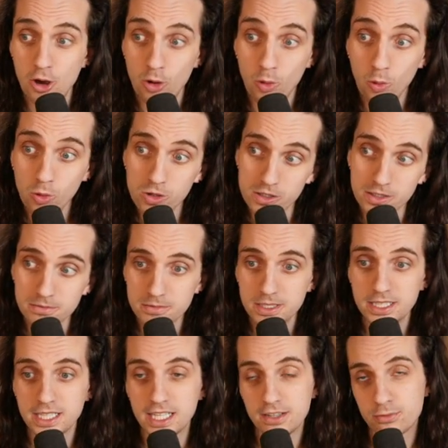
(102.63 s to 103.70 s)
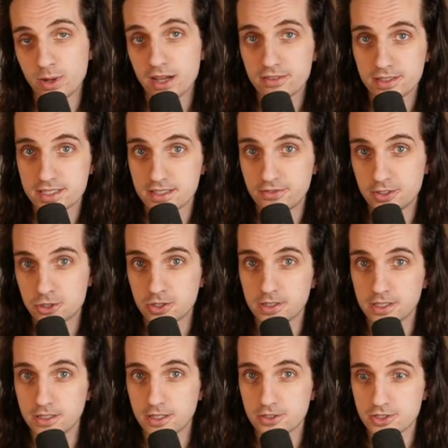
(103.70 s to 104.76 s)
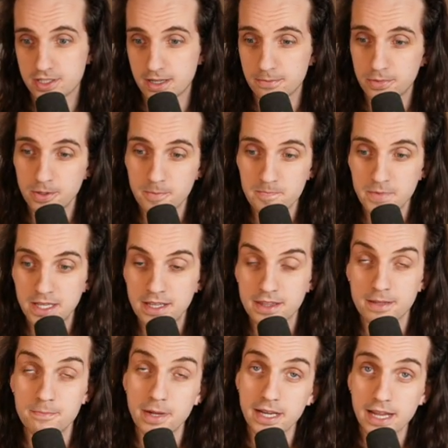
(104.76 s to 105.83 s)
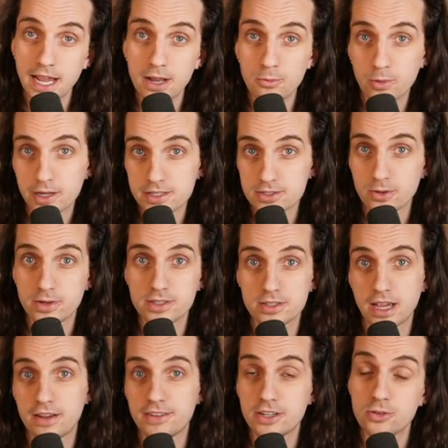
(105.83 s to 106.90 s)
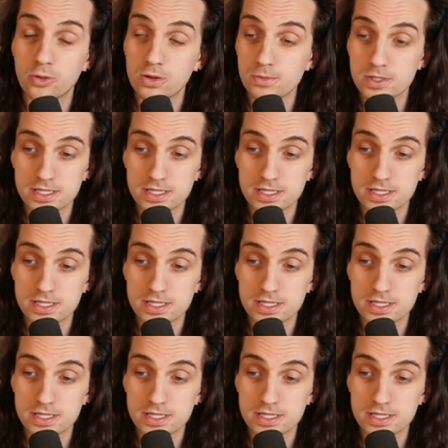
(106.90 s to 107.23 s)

or if we have a sufficiently large sample, then beta hat 1 is going to have a normal